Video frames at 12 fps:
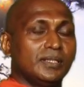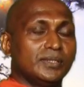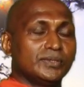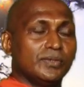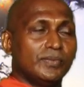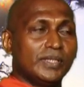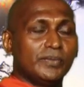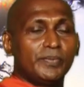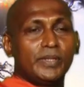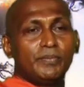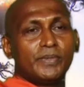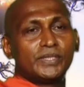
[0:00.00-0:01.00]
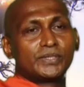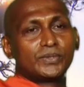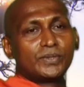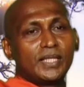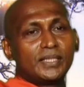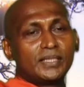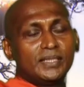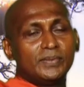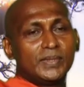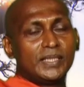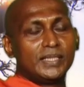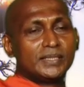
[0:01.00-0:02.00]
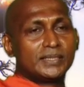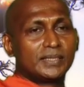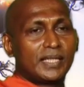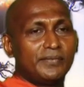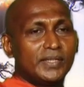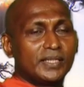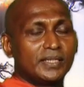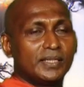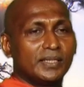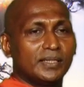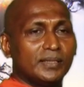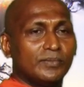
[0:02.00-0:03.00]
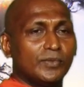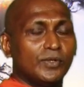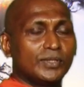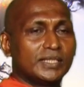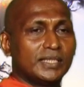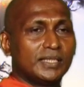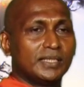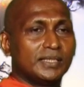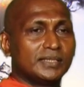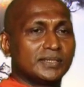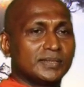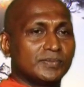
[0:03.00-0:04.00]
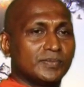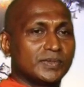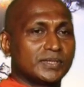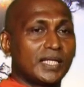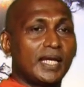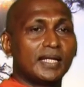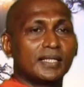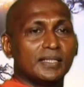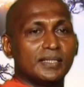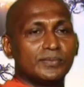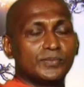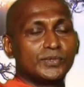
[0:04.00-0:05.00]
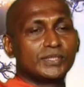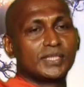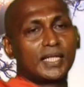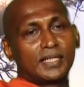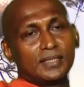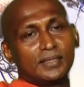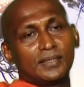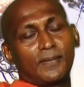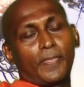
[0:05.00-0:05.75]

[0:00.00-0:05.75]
So when the people saw that he is having a motor in his cycle, foot cycle,